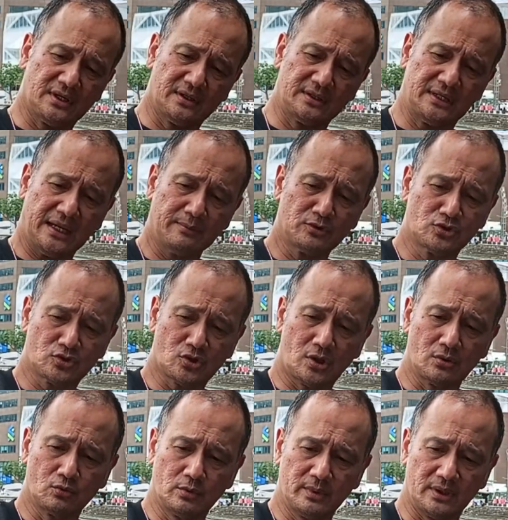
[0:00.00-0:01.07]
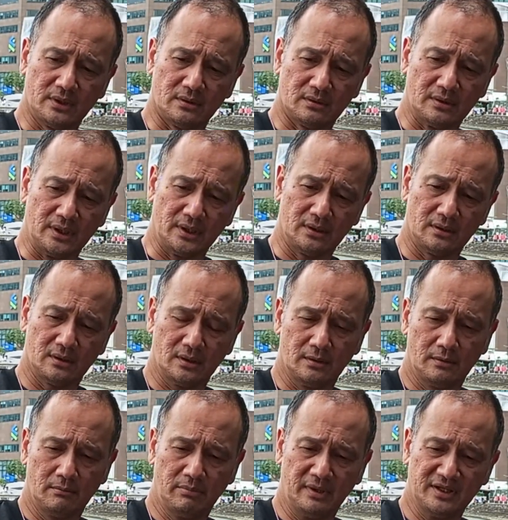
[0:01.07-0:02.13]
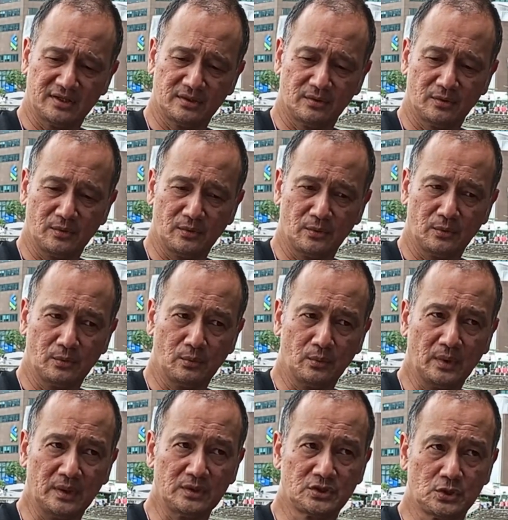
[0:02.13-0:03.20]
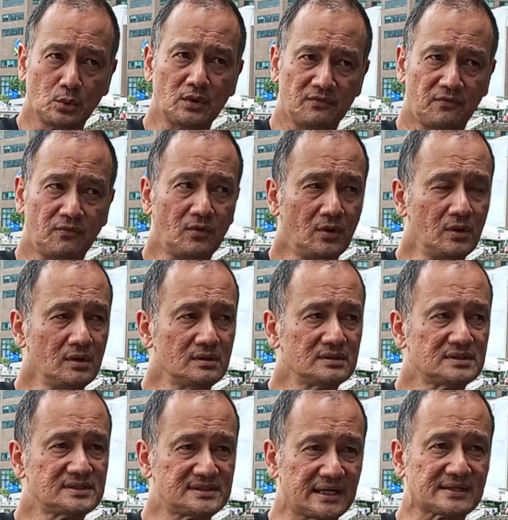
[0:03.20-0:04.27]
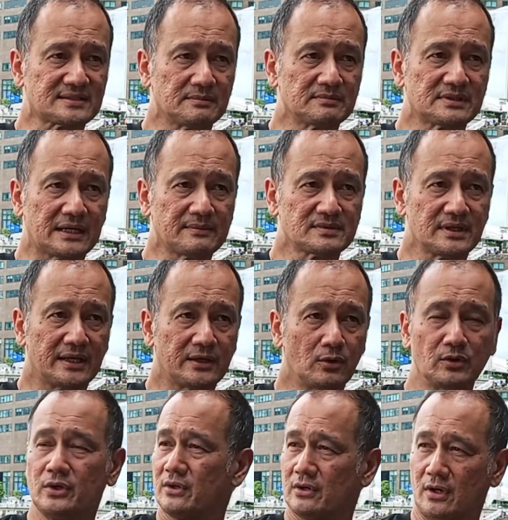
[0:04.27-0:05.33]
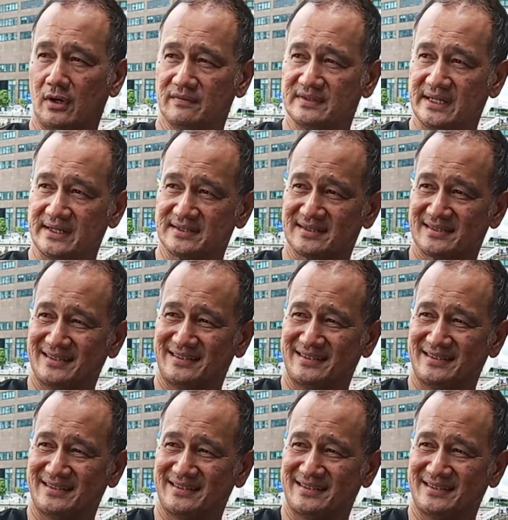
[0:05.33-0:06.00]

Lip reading: a damn strong woman, right? But she would fall sick sometimes, and only on the off days